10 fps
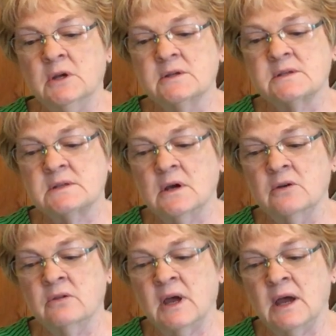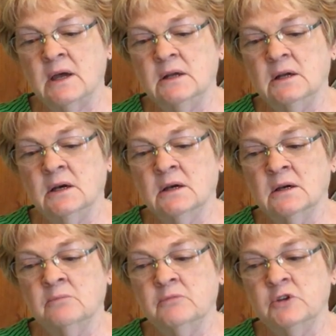so that
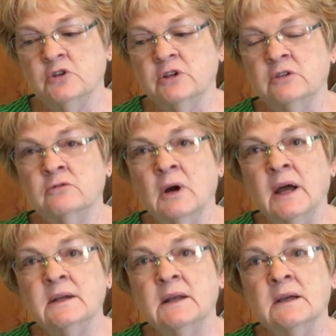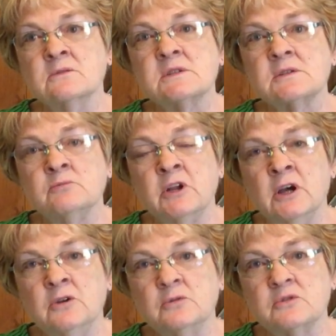you can write down some
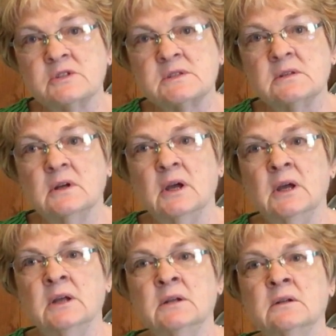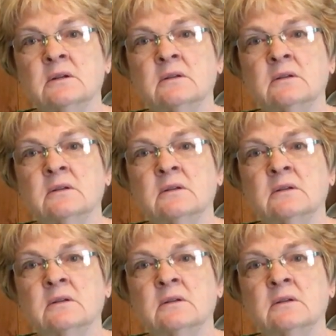notes, and